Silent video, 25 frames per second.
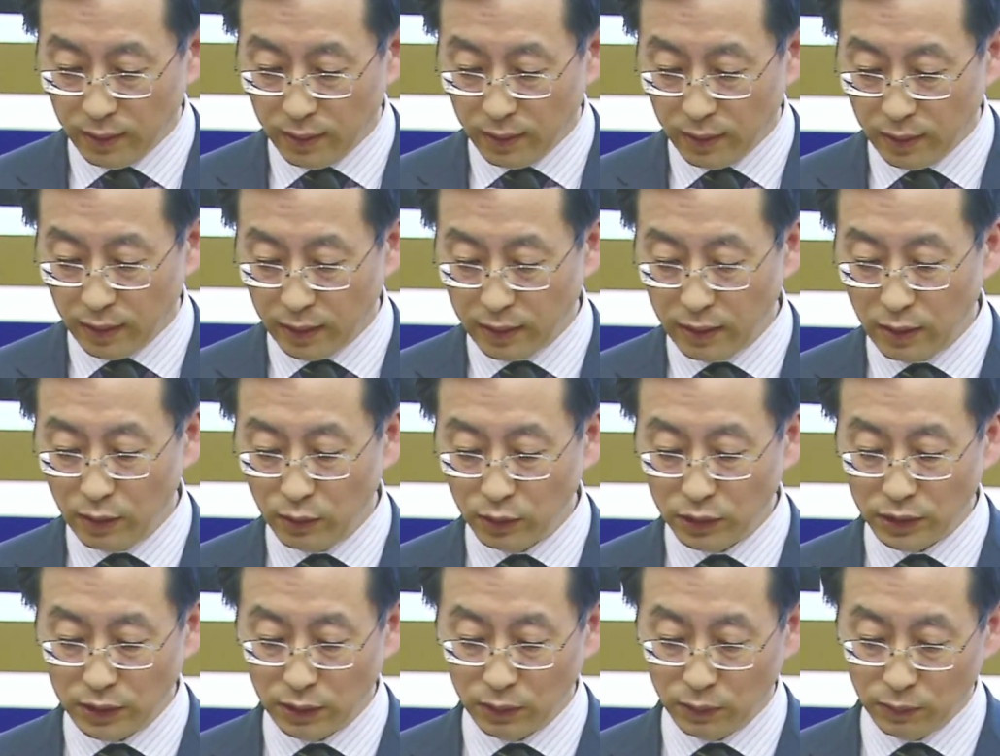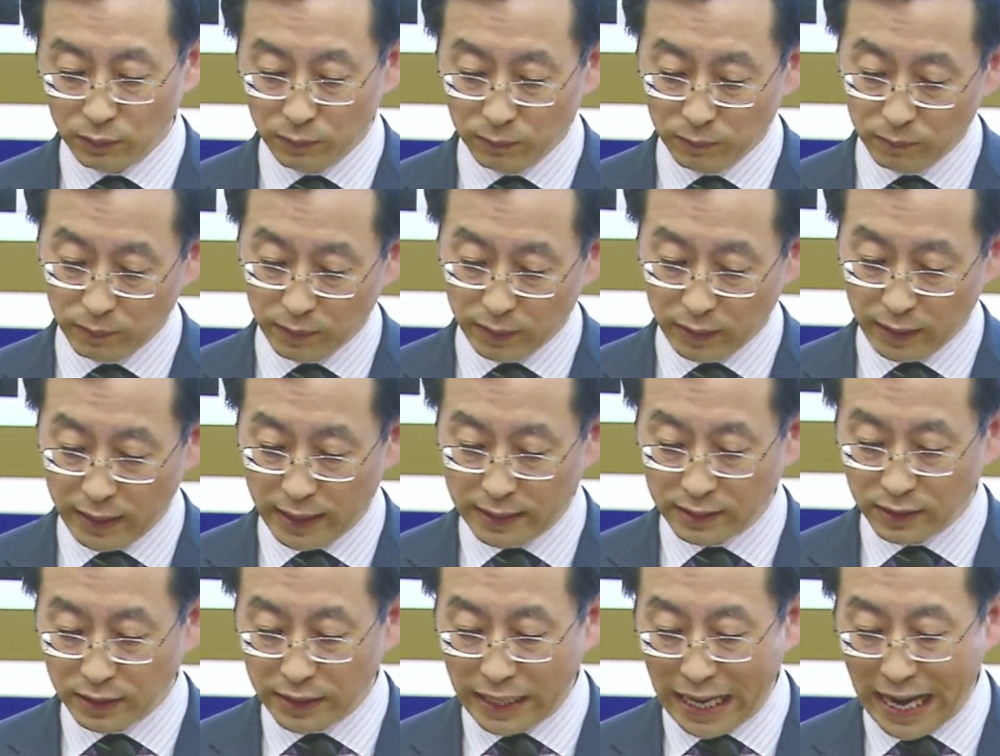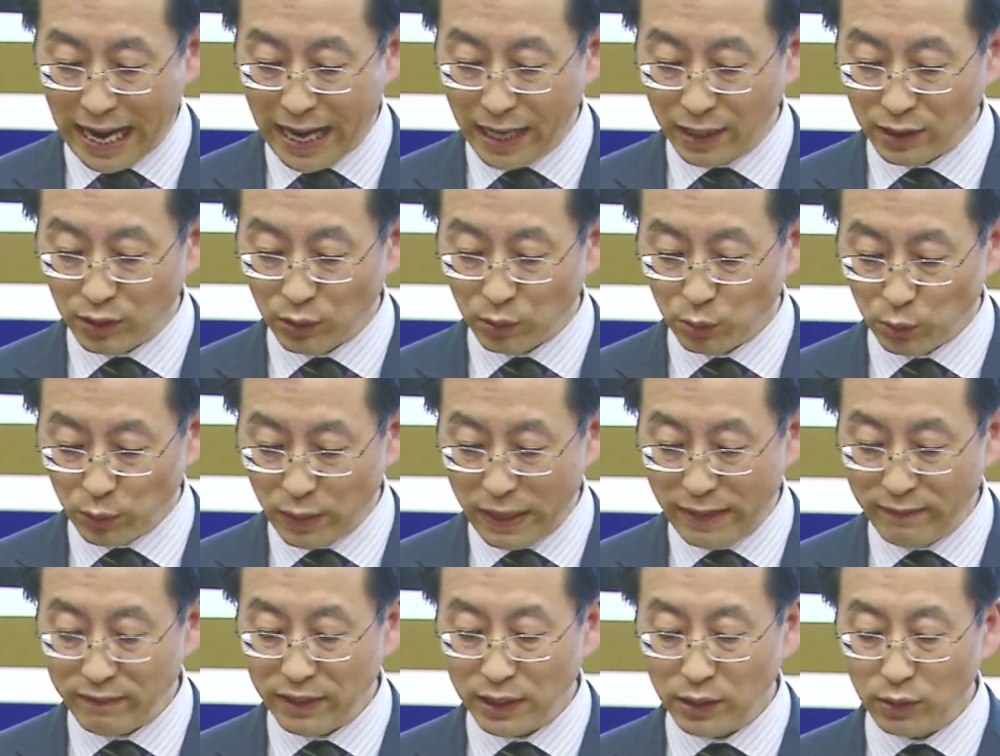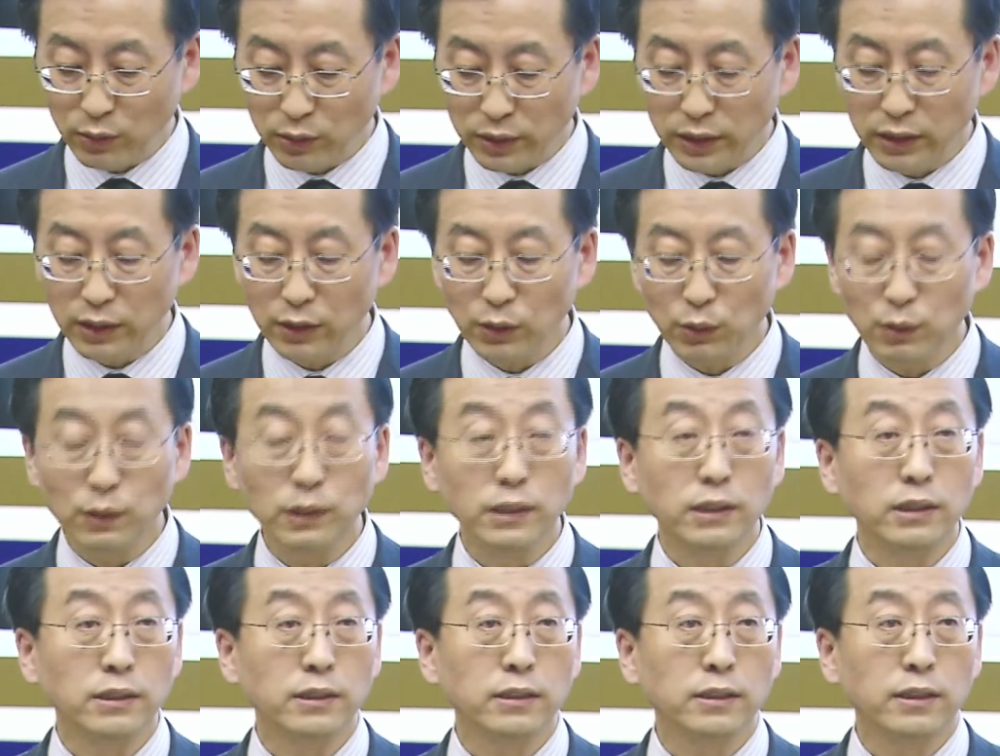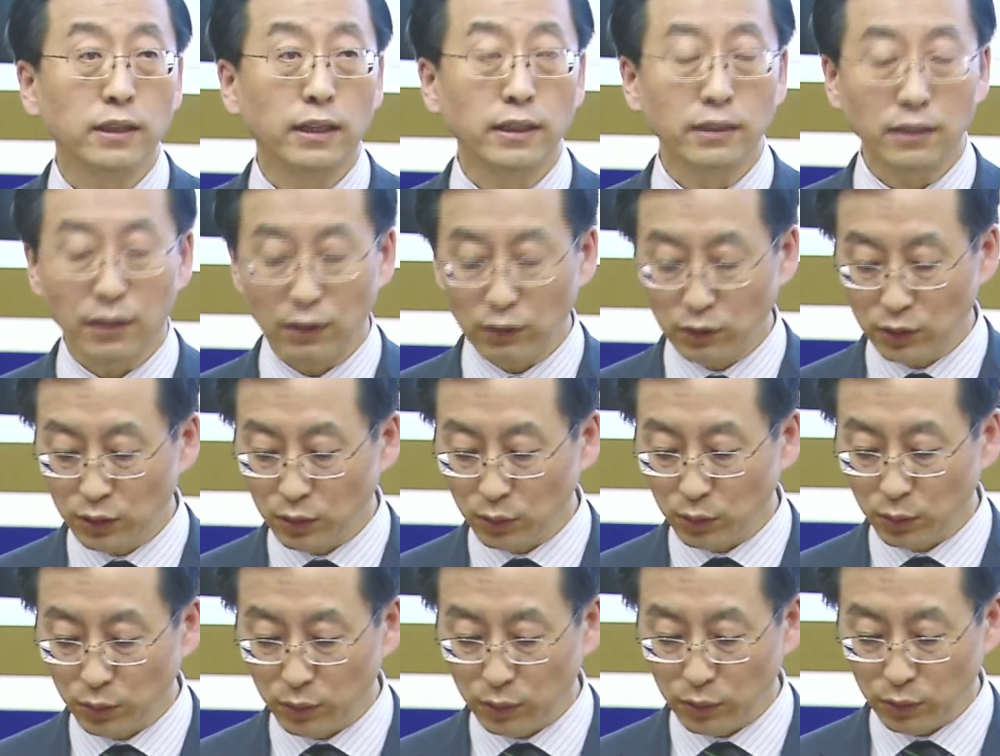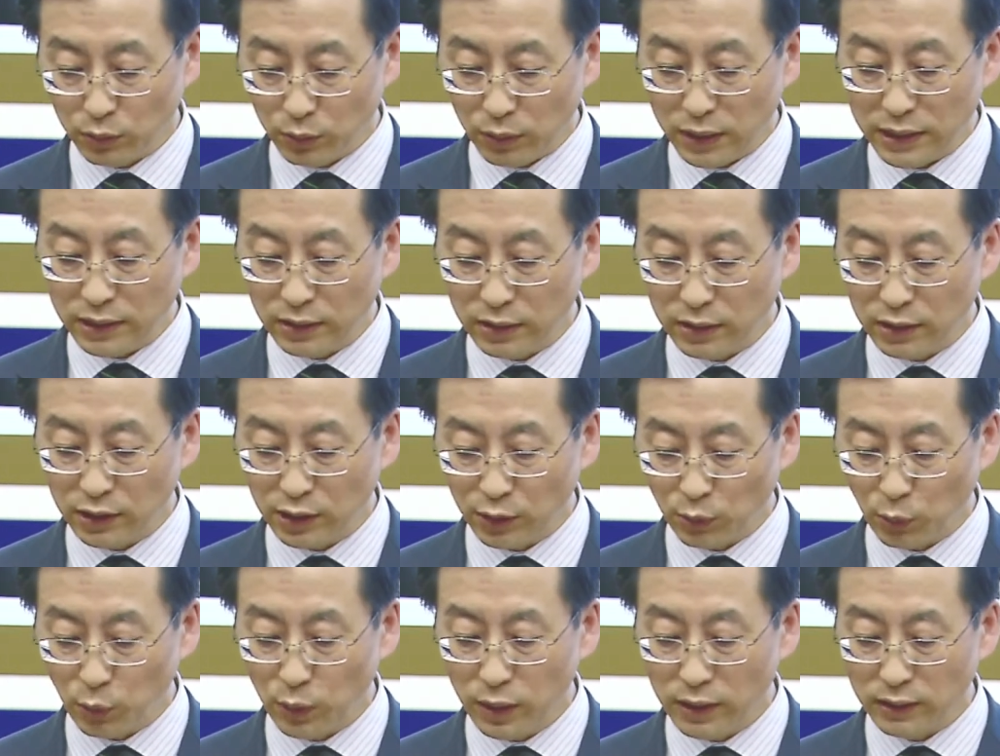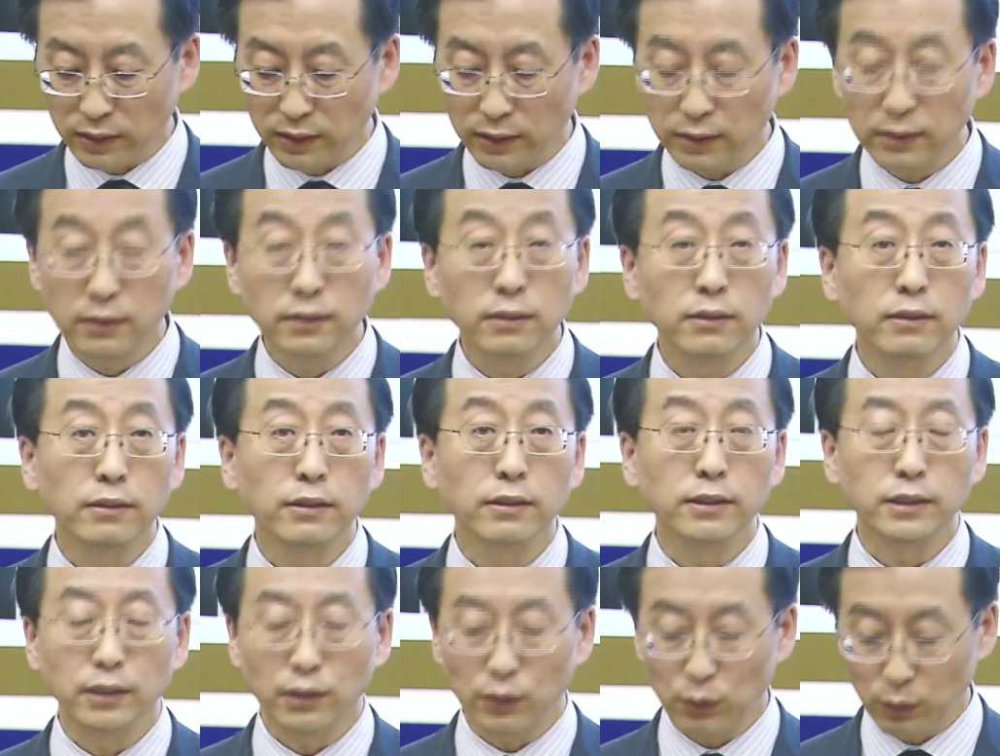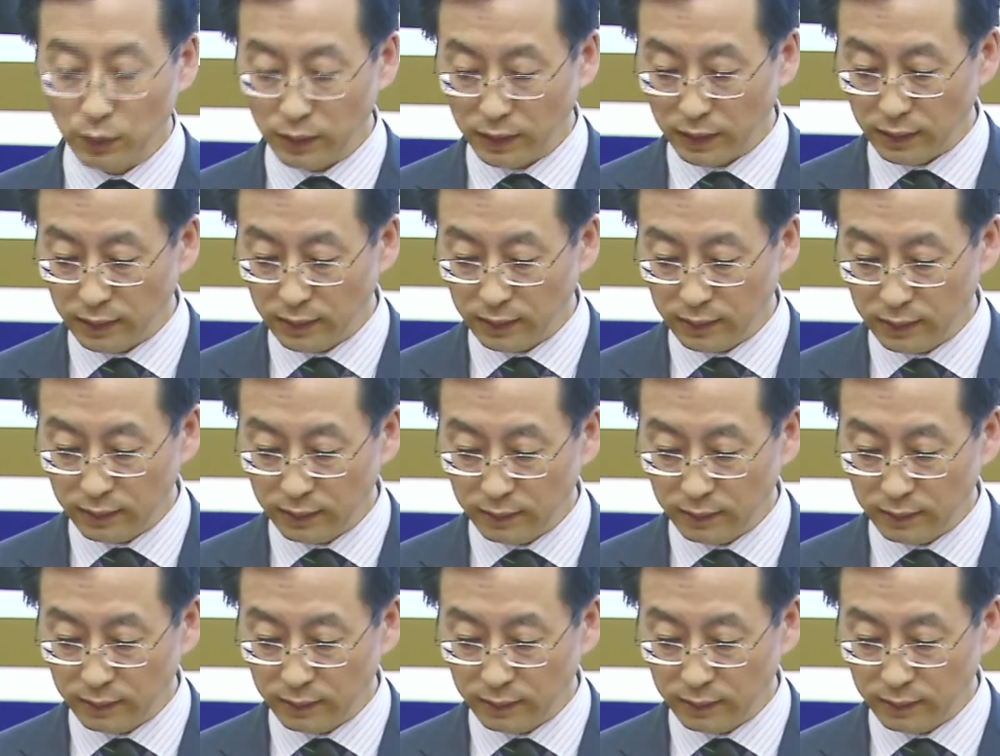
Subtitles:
And also, that's the annual revenue increase, and also research grants increase.